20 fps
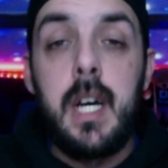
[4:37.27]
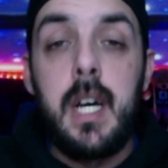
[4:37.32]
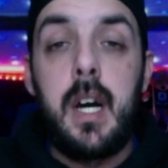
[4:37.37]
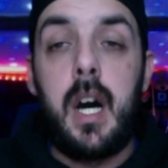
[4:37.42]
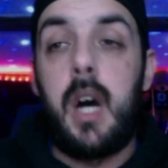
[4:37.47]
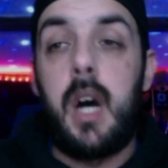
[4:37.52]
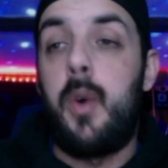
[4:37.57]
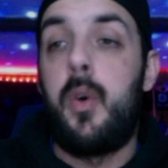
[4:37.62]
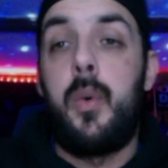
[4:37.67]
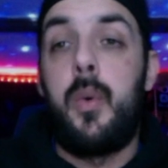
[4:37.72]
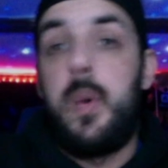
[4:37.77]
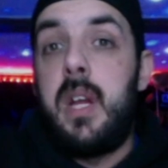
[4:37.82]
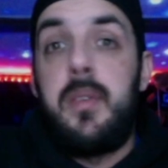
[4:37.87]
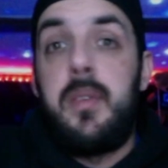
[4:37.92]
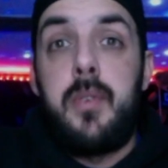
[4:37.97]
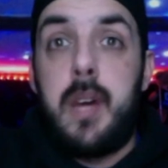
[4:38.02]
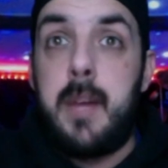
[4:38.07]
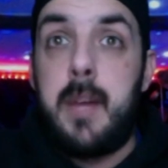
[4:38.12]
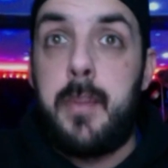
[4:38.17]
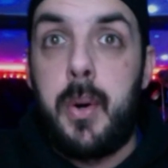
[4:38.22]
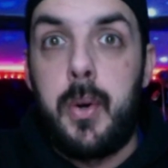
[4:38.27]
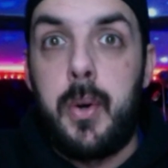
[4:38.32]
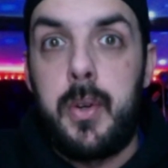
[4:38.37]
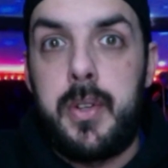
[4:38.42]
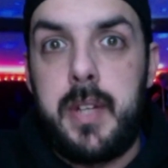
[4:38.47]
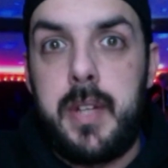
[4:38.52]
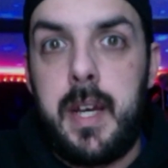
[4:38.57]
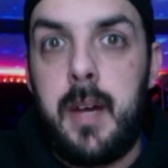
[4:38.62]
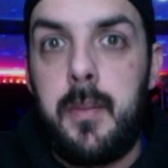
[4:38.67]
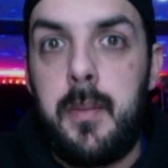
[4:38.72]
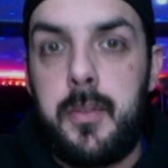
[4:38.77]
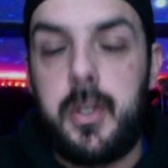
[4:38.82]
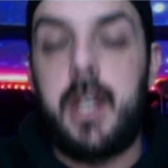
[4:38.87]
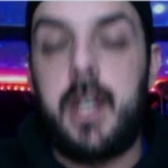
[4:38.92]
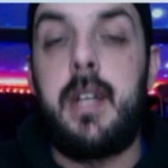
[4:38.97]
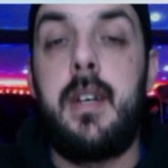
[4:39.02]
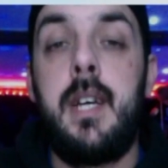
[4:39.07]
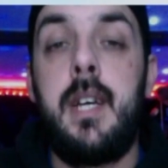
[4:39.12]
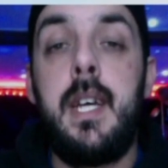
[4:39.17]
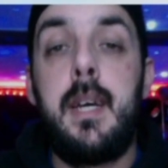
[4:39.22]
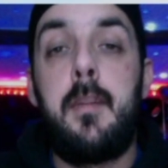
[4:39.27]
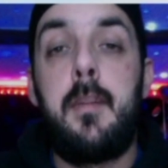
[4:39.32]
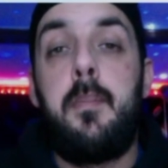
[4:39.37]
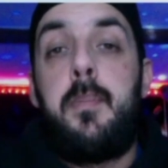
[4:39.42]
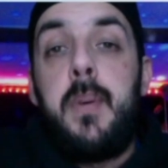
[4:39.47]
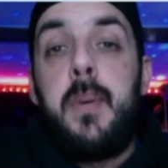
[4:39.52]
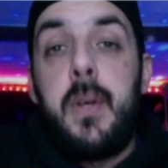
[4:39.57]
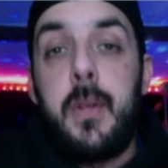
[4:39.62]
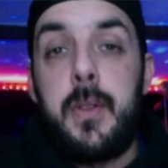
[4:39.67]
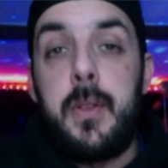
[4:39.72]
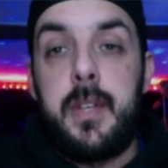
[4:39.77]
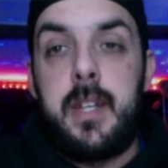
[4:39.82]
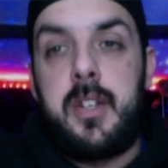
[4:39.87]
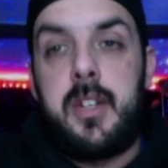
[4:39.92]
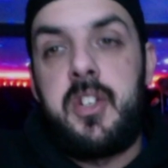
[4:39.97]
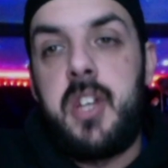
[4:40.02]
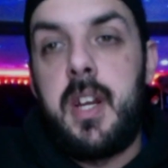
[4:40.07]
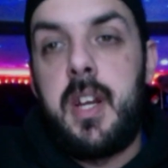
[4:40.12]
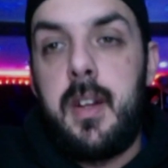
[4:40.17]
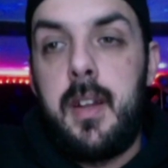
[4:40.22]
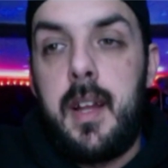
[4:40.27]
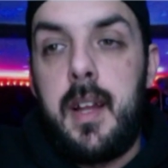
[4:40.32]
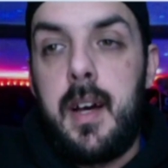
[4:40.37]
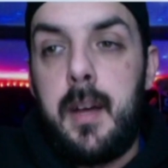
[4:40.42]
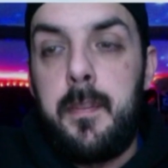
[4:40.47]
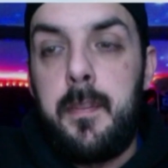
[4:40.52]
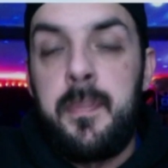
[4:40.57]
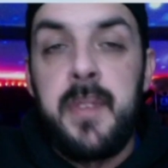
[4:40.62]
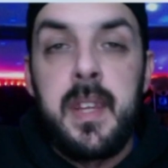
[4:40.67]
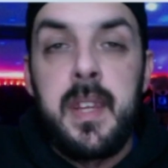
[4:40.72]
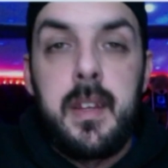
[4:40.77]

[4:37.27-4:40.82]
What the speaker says: or whatever I post to help try to build this channel up.